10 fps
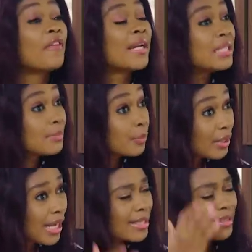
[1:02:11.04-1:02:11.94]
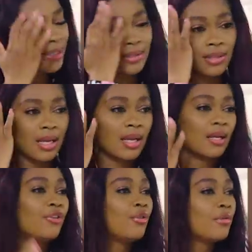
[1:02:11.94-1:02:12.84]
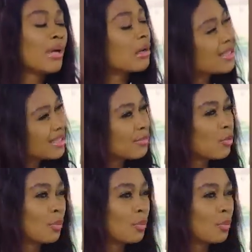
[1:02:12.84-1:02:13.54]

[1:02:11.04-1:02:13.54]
find him a place and, you know, I'll set him